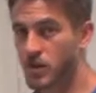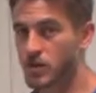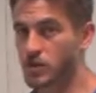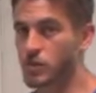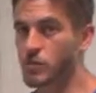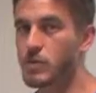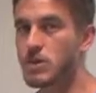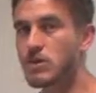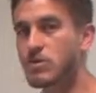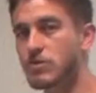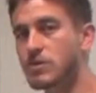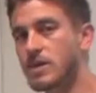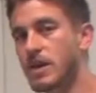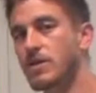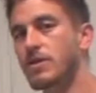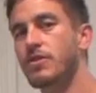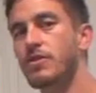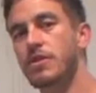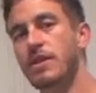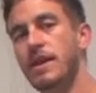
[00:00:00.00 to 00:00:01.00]
So we use
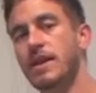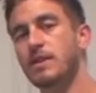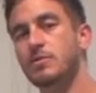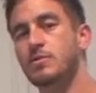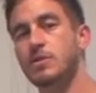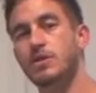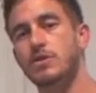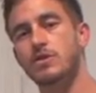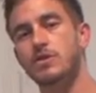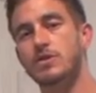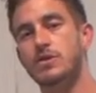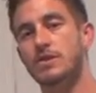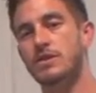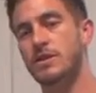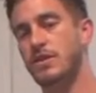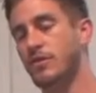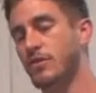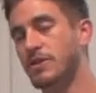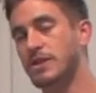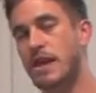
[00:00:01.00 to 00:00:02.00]
other things. We use
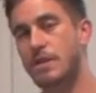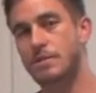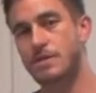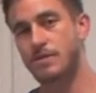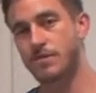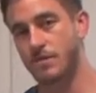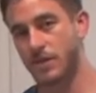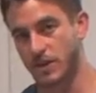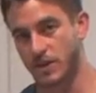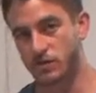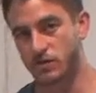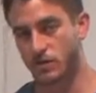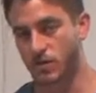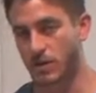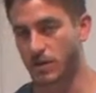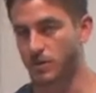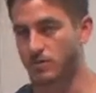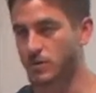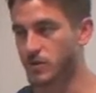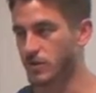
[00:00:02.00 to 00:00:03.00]
different types of fish
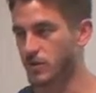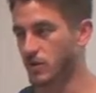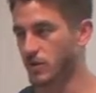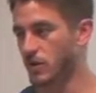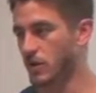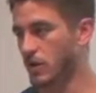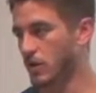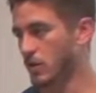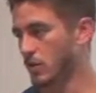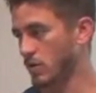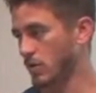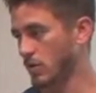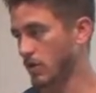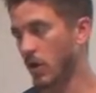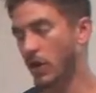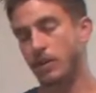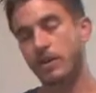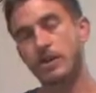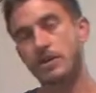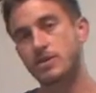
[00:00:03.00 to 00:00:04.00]
rubs or
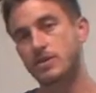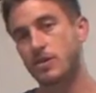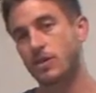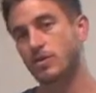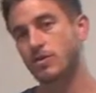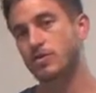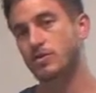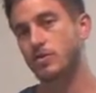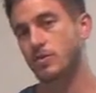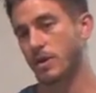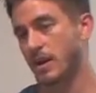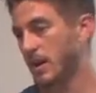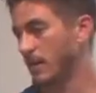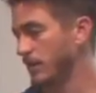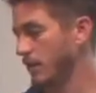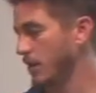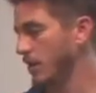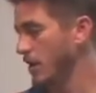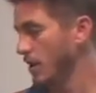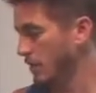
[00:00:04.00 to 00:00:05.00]
garlic salts or
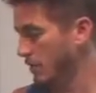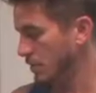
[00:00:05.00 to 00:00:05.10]
whatever.